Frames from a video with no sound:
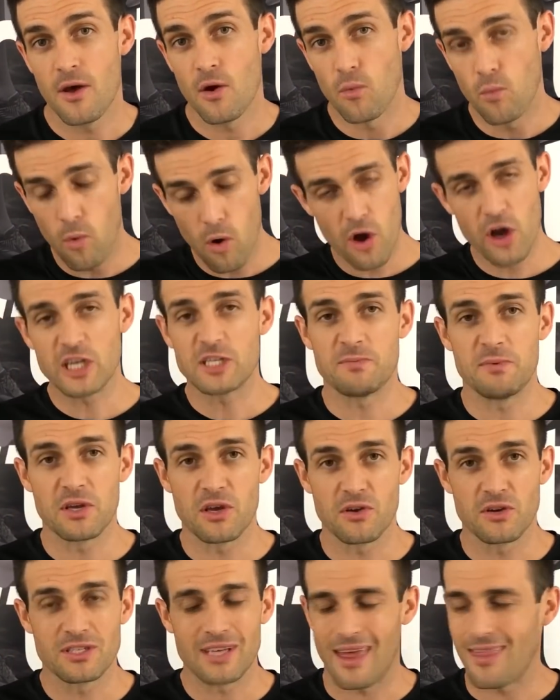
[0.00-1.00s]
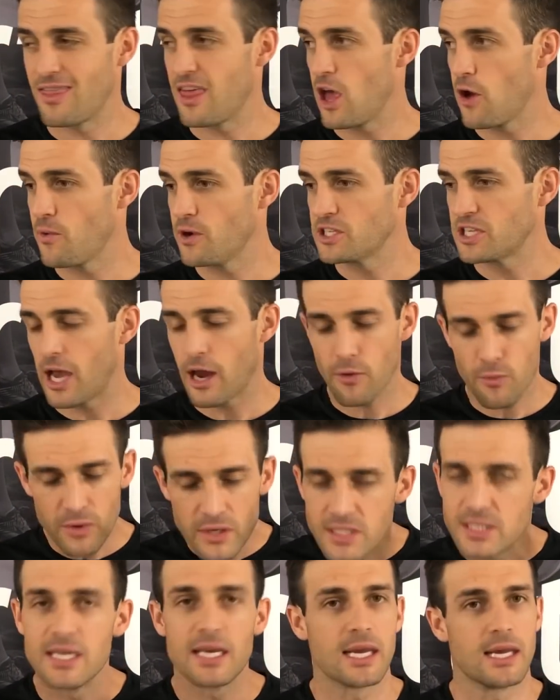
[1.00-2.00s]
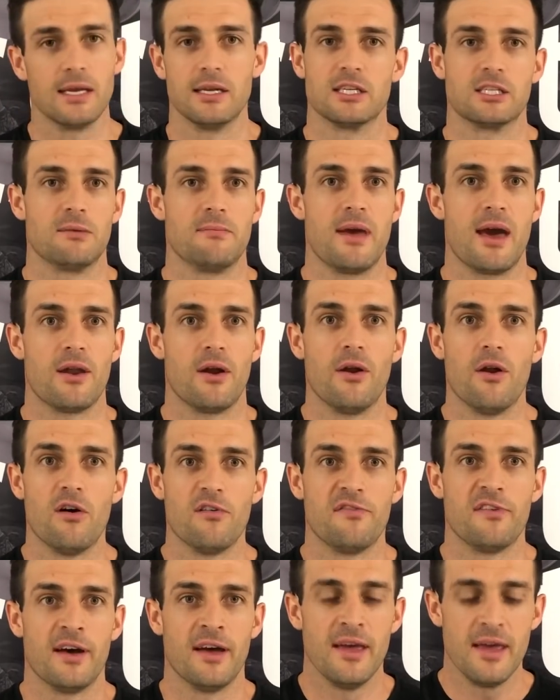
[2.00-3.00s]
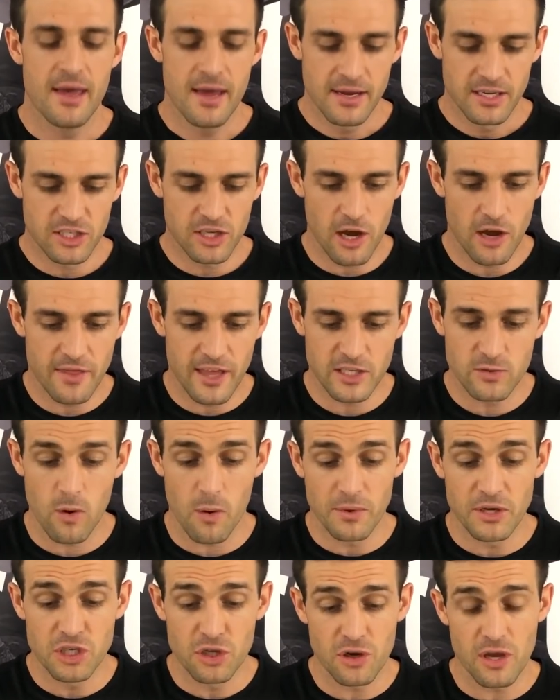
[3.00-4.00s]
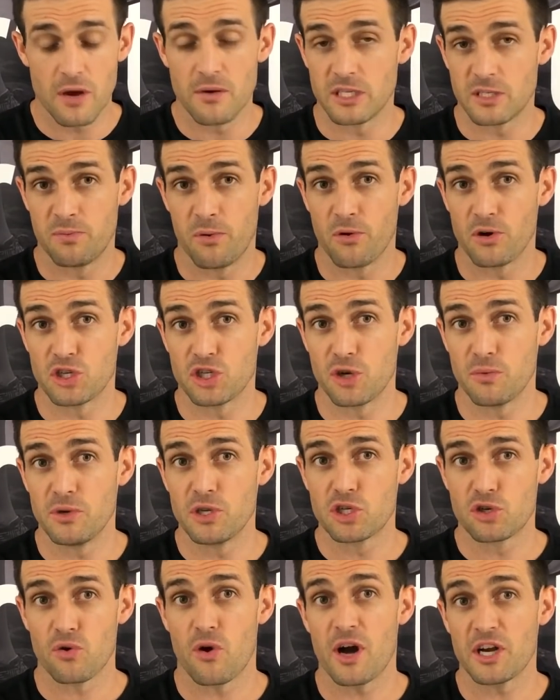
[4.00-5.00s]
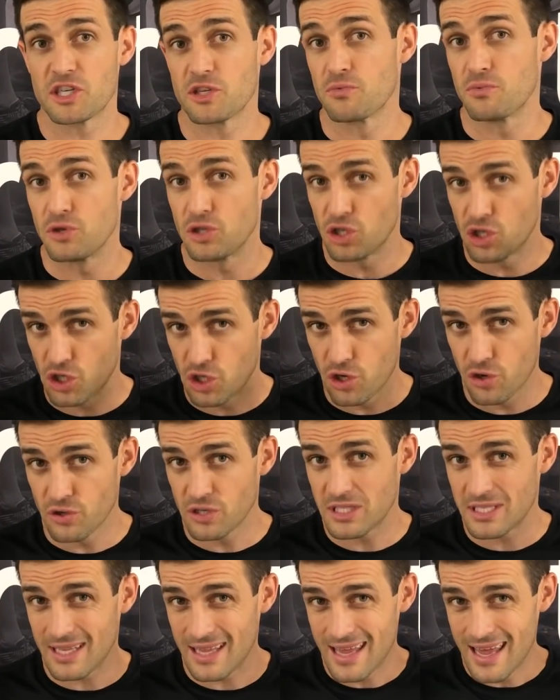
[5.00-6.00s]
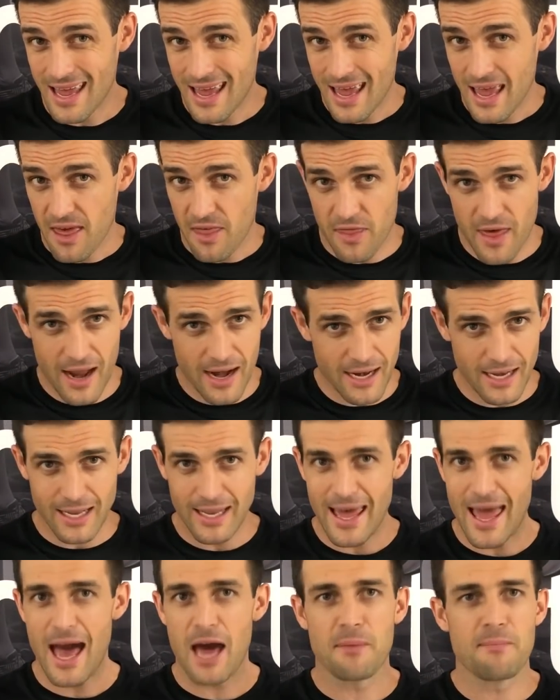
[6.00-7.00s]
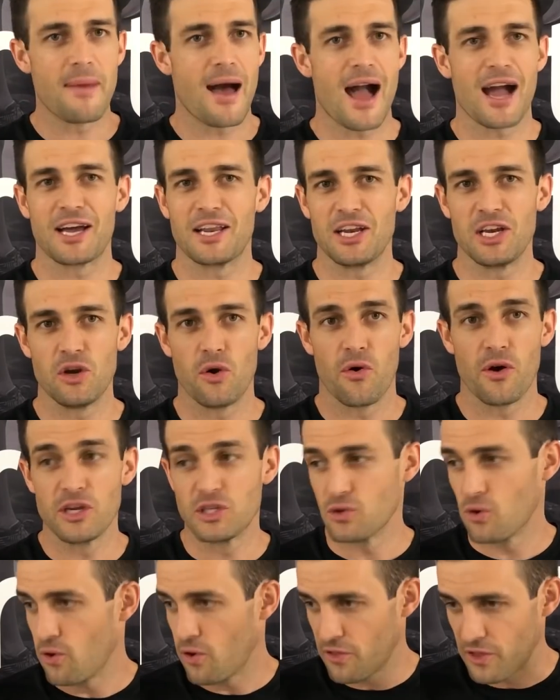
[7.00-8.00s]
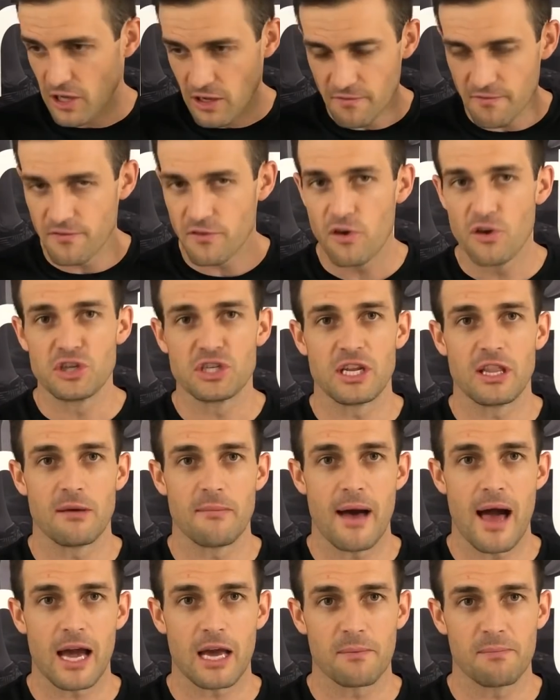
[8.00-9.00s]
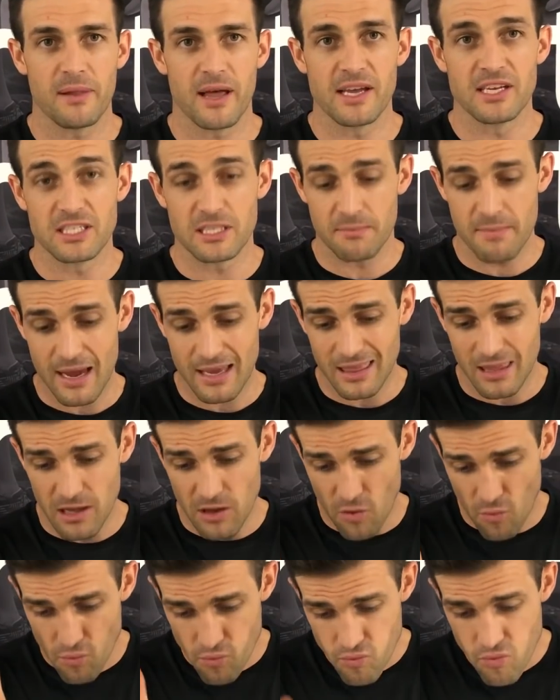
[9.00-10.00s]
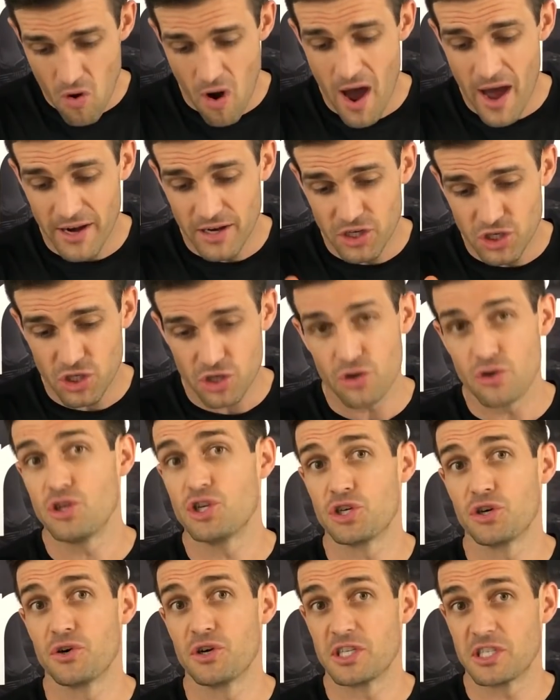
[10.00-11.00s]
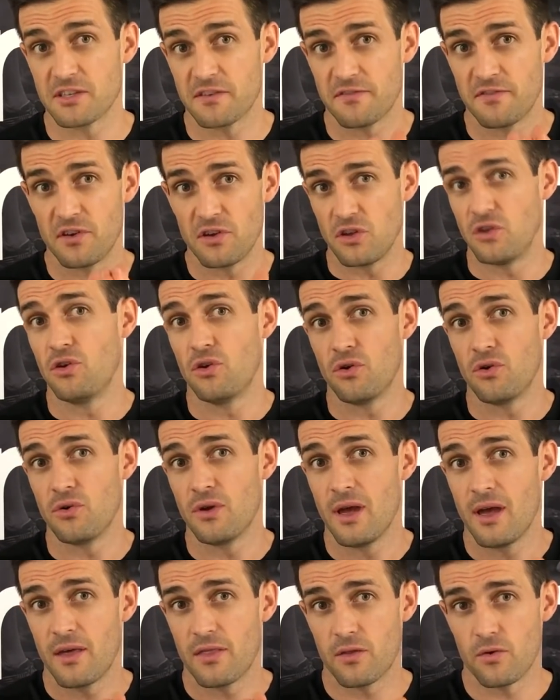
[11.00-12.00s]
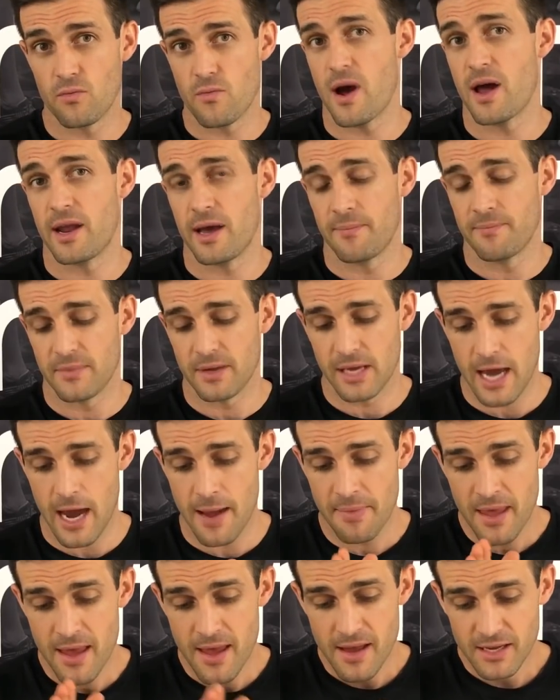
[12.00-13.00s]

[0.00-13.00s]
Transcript: Worse because there is a ridiculous amount on offer. So that's what we do here at Sportitude. We try to reduce that loud marketing noise or the confusion in the marketplace to make the right shoe choice for you, the runner, okay?